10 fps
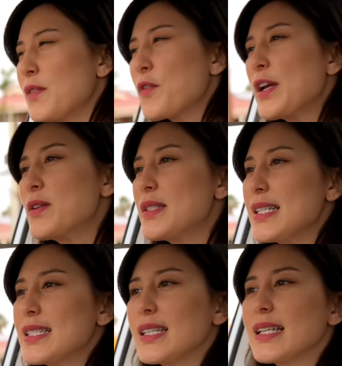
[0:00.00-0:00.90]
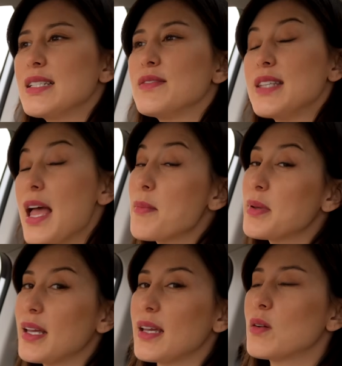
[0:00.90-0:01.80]
frequency selective
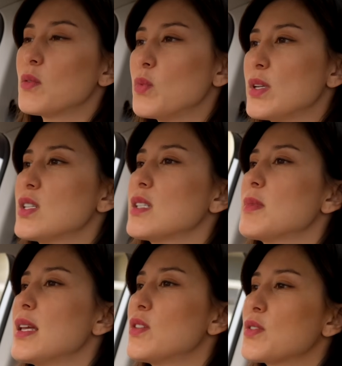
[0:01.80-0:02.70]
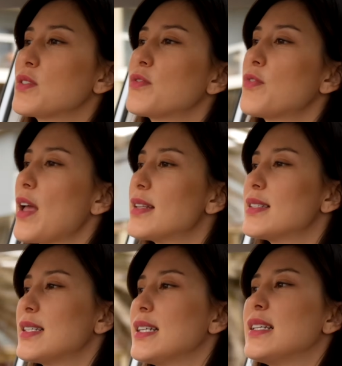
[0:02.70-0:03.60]
dampening, which is Mahindra's
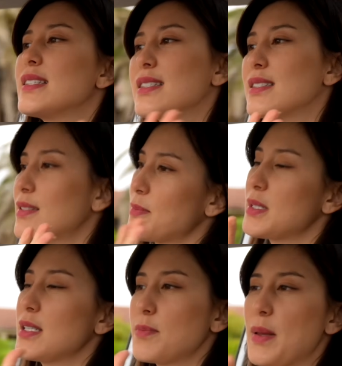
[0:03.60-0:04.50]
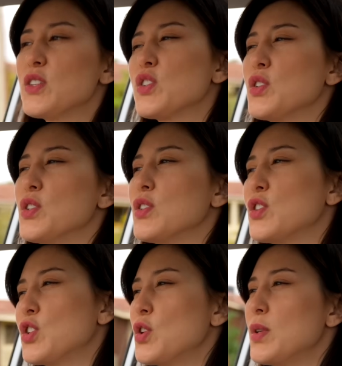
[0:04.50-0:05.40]
fancy suspension
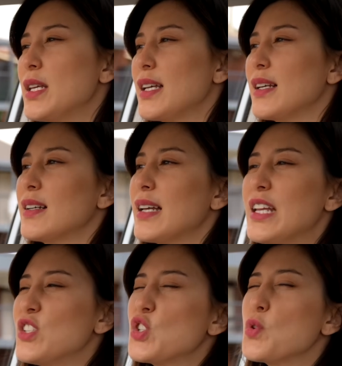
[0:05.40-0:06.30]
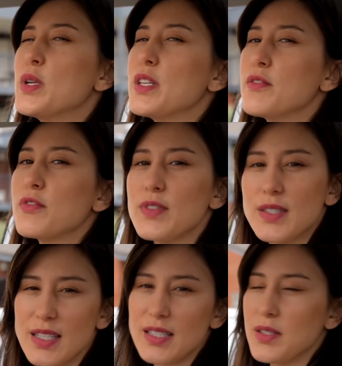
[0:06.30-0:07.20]
tuning intuitive
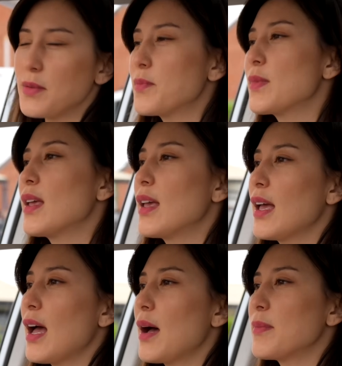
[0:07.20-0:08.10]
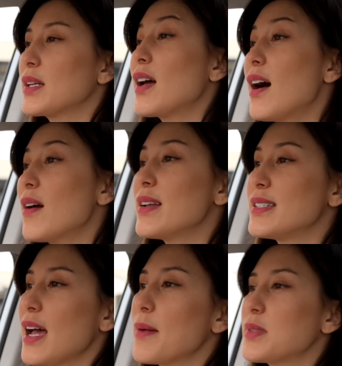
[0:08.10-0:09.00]
system, the car
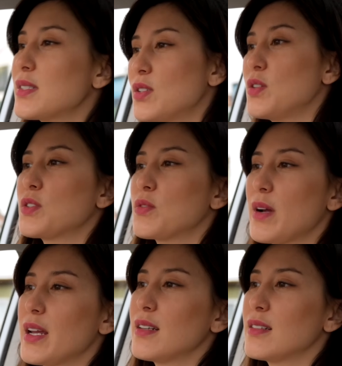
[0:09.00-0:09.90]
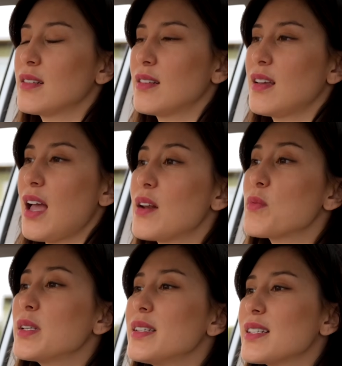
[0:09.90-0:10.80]
adapts to your terrain, and it
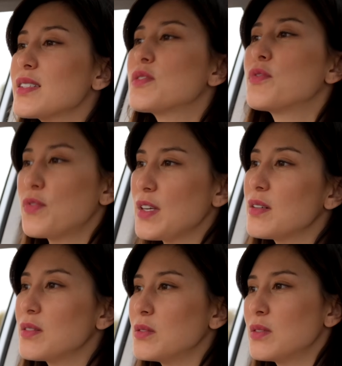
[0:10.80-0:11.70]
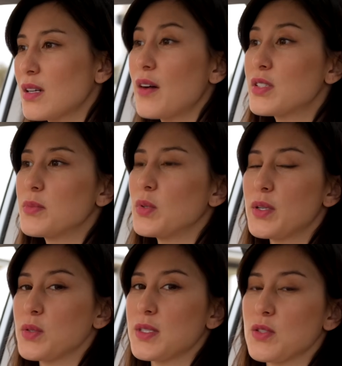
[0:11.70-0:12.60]
really does feel comfortable
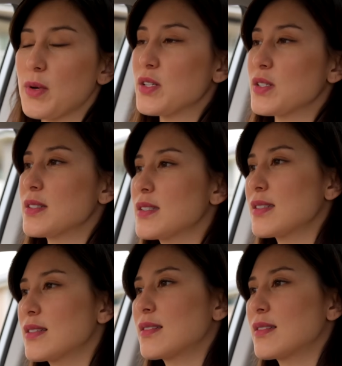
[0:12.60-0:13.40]
in all situations.